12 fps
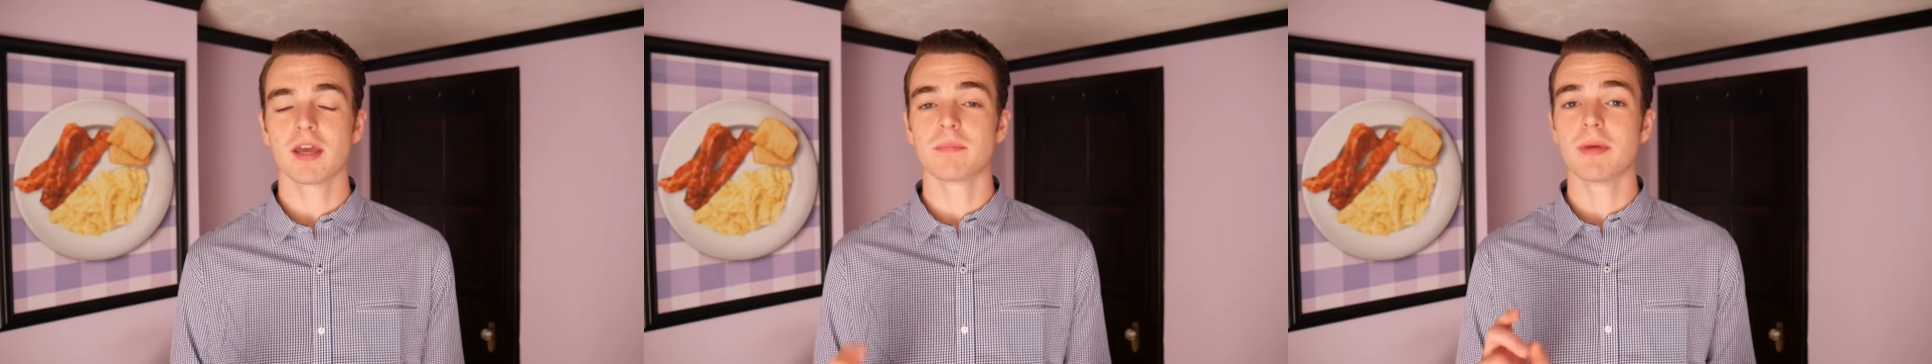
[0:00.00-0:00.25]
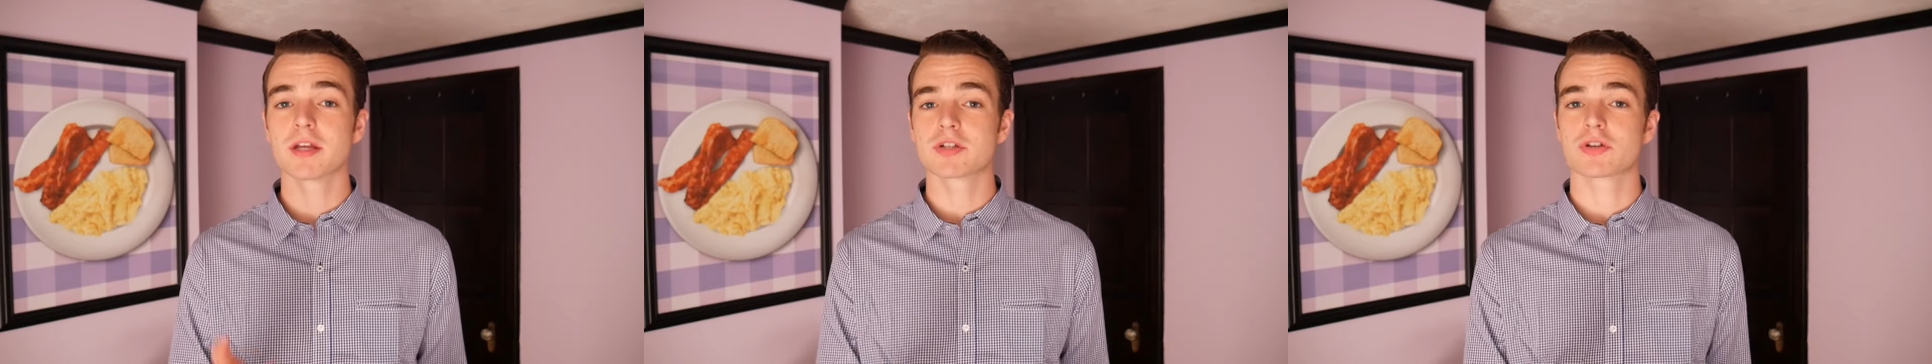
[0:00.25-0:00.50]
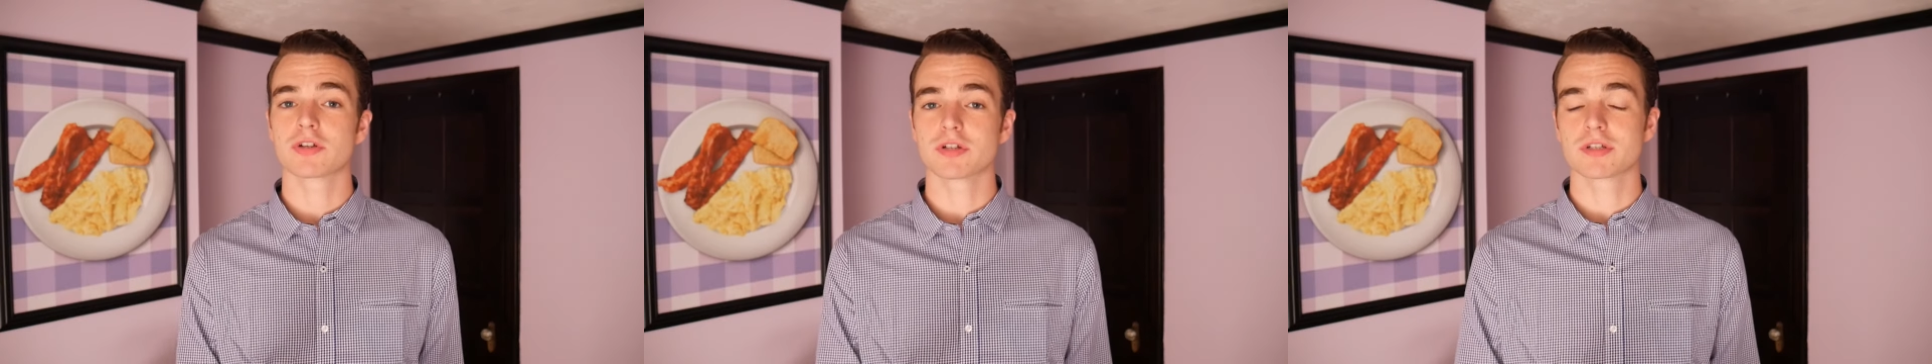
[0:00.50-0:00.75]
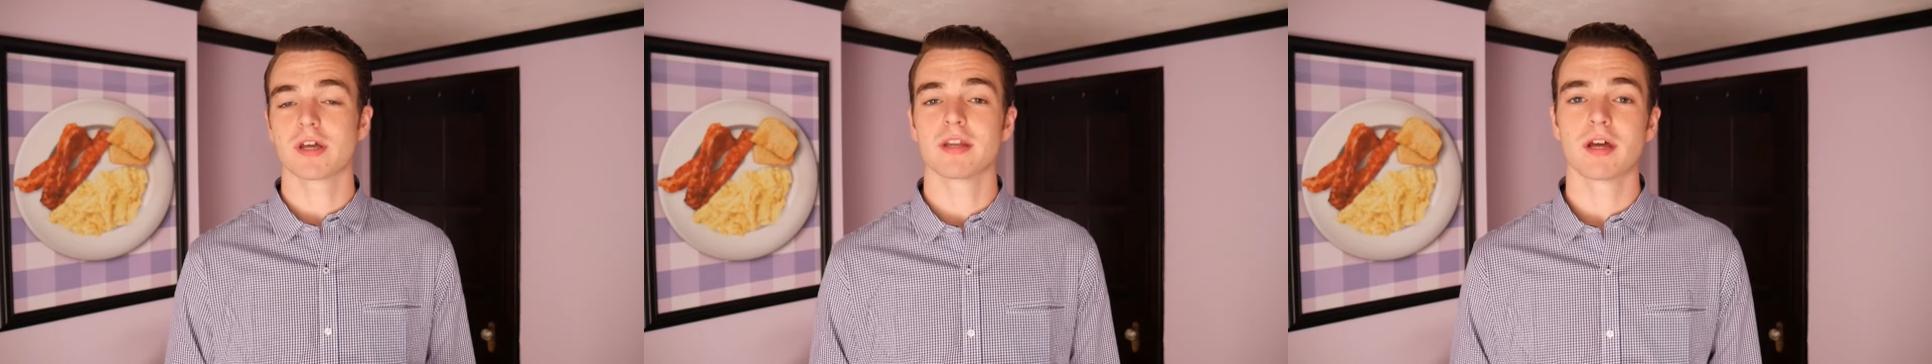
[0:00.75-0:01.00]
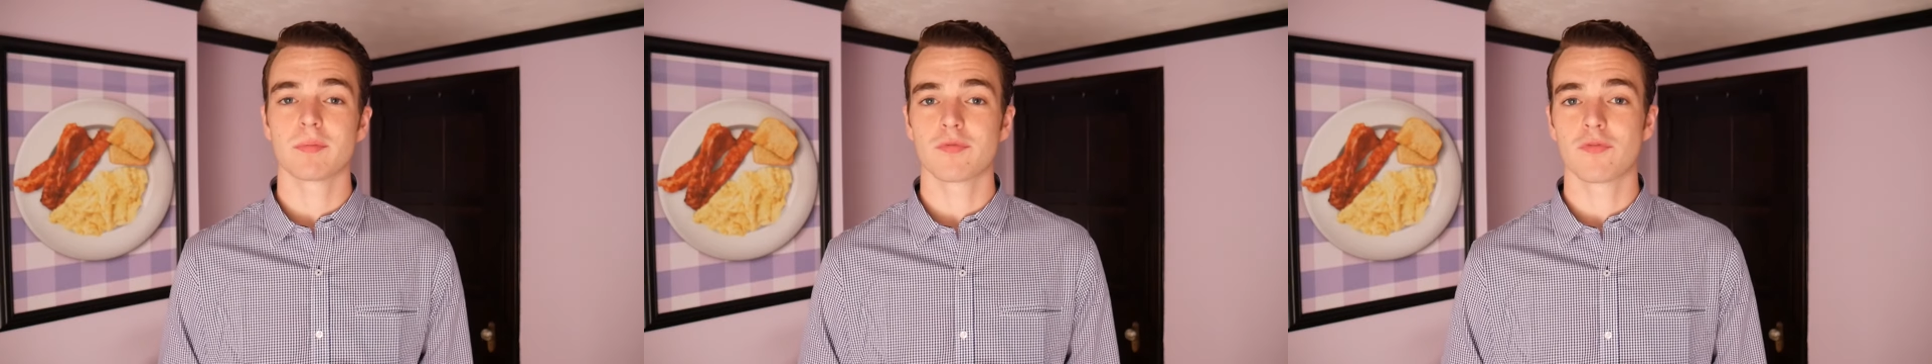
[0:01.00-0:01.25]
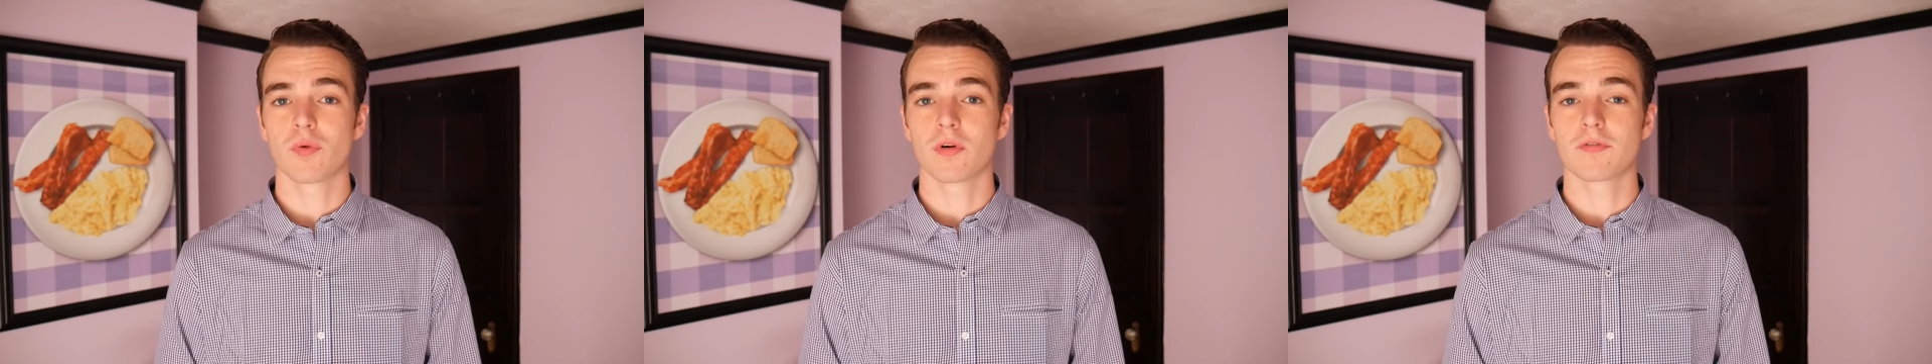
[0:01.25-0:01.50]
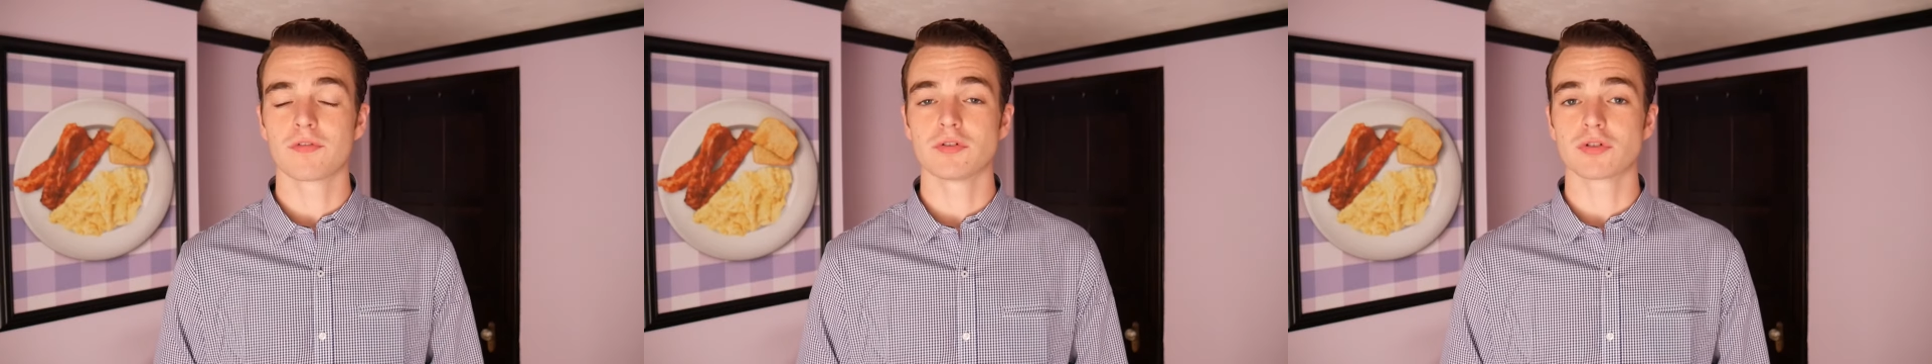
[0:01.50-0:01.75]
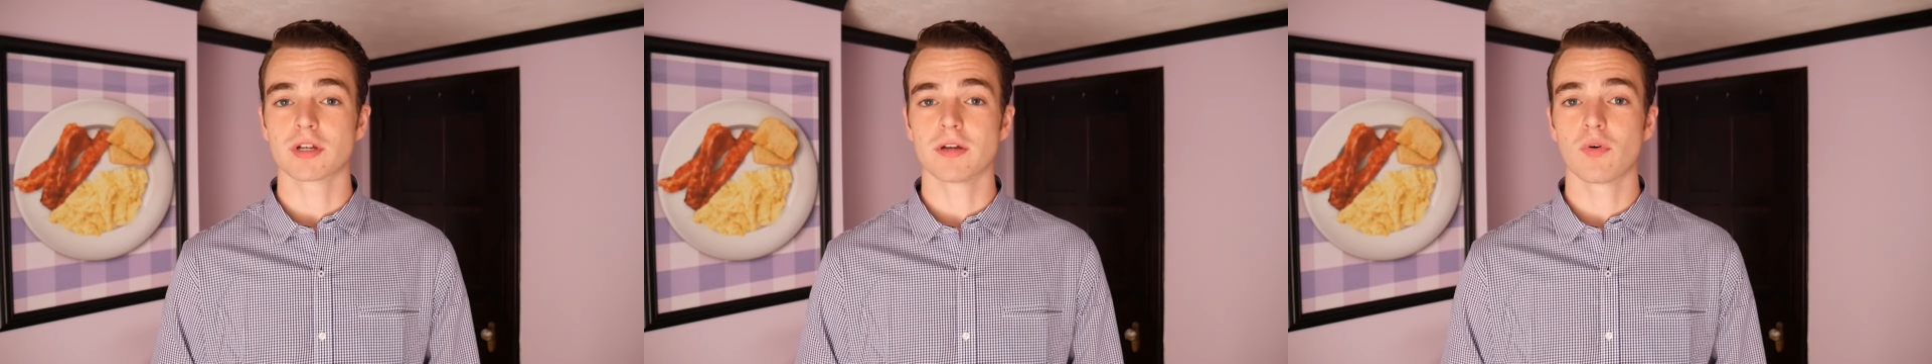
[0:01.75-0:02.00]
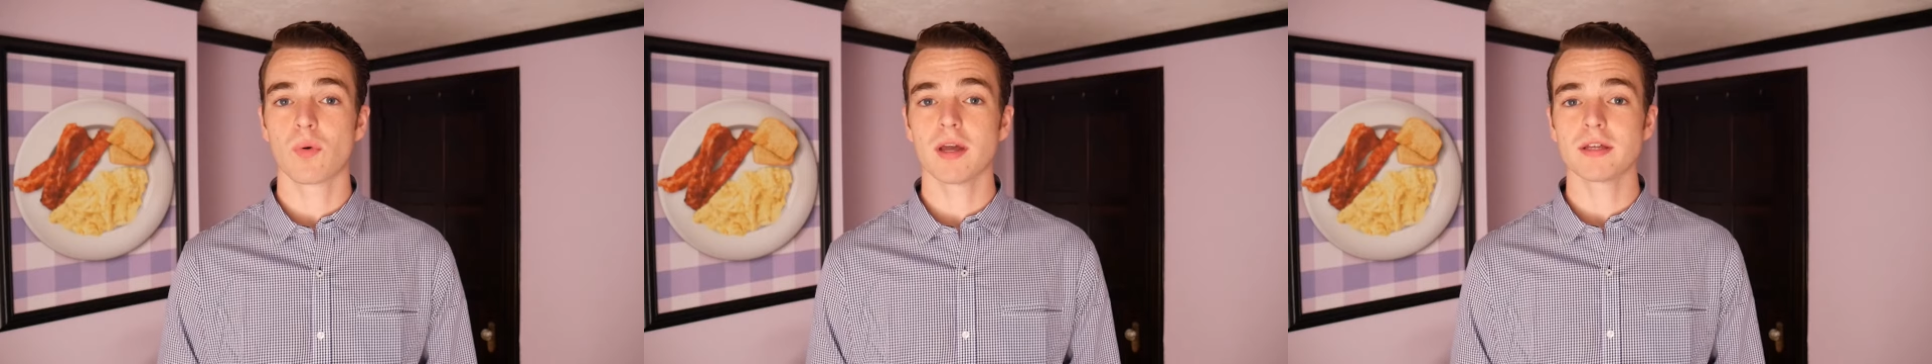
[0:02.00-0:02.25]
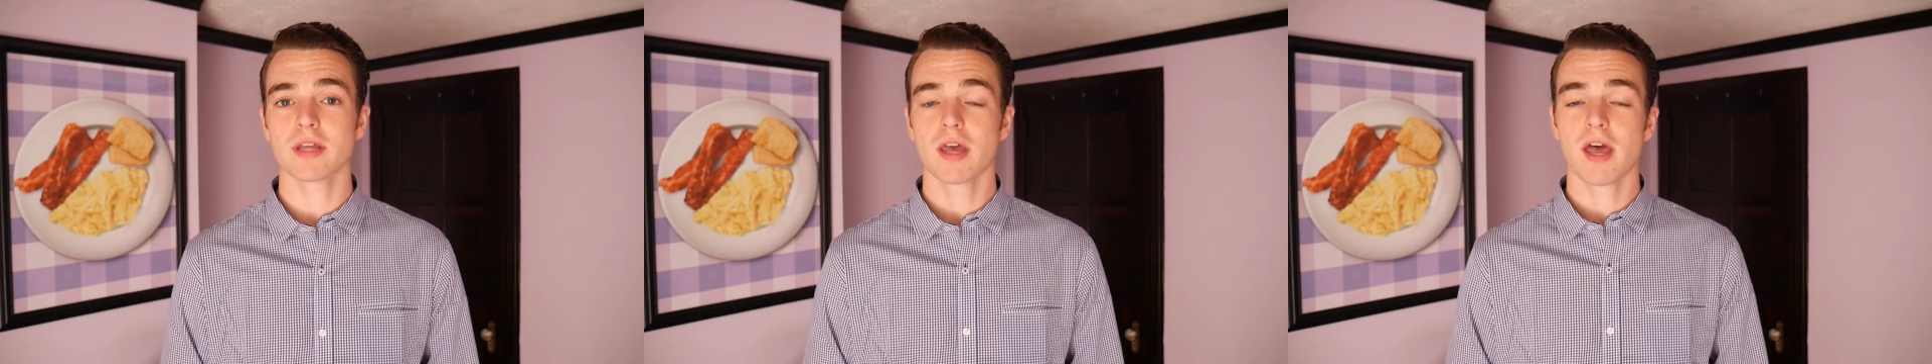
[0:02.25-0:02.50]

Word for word: and make sure you're signed up for future giveaways.